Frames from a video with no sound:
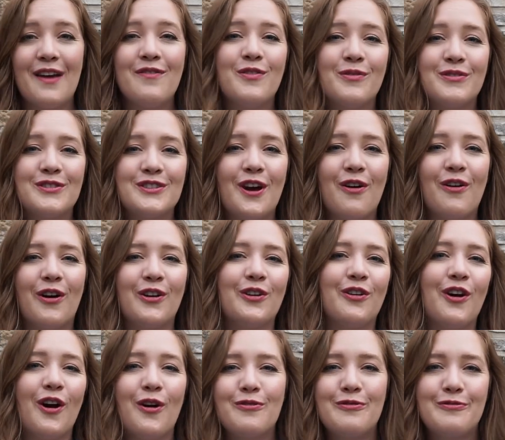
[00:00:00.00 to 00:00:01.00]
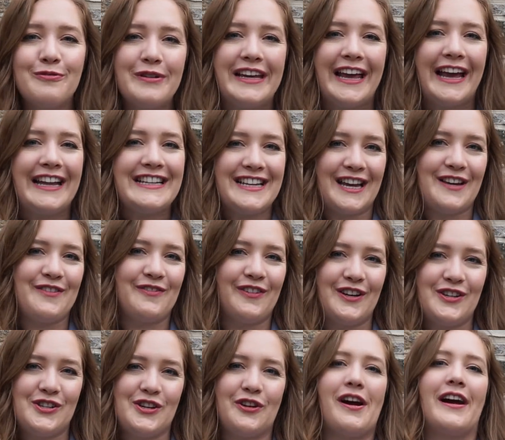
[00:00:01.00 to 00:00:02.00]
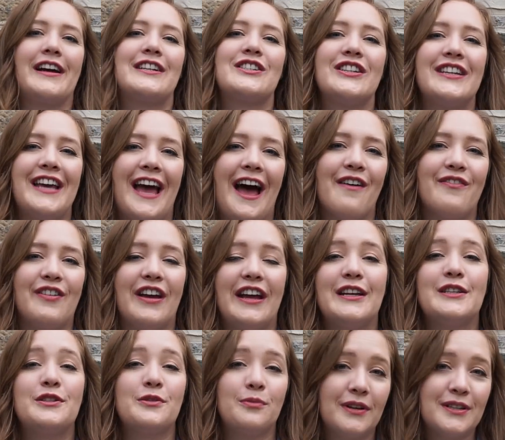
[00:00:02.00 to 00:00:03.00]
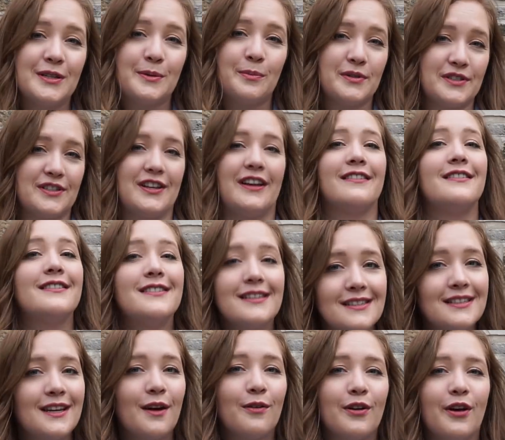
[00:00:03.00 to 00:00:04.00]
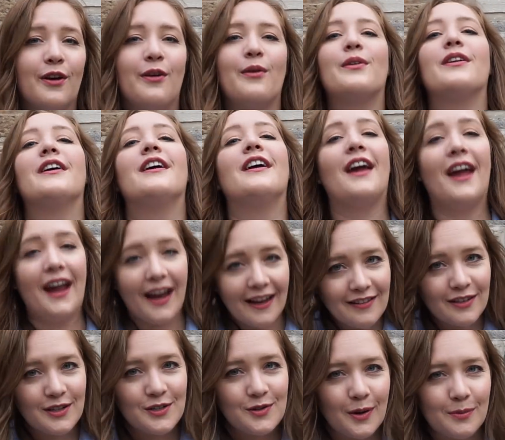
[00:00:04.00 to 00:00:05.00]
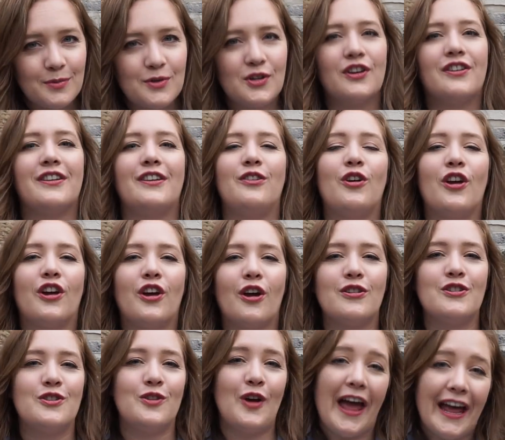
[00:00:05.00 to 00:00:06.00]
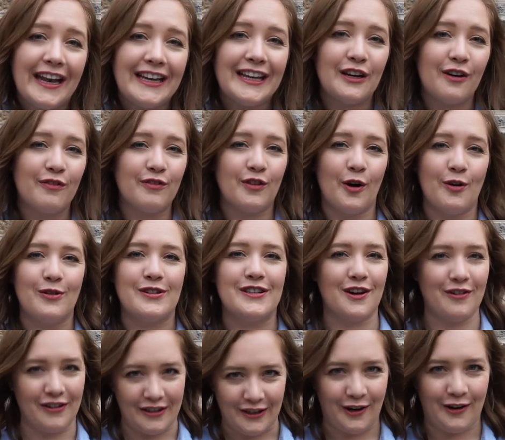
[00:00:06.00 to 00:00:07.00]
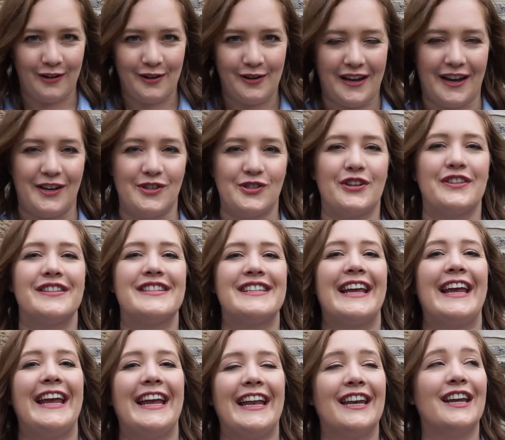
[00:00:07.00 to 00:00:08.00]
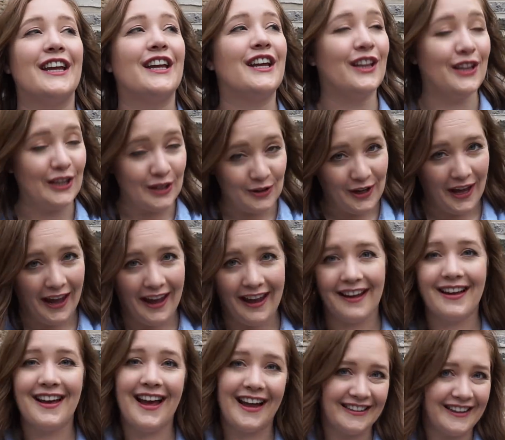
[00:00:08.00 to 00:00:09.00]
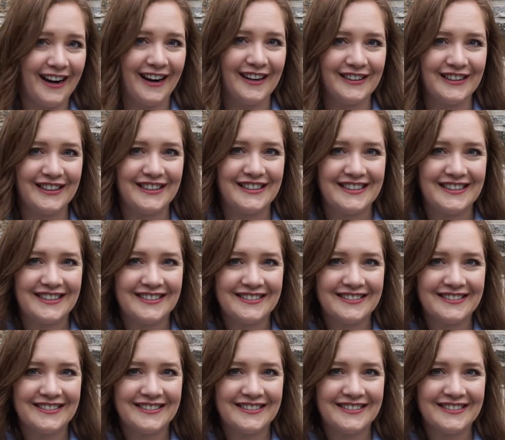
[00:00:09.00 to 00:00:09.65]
If you want to go on your own weekend adventure, I actually have a 20% discount code in the description. You can go to any of the Hotel Indigo locations in the UK and Ireland.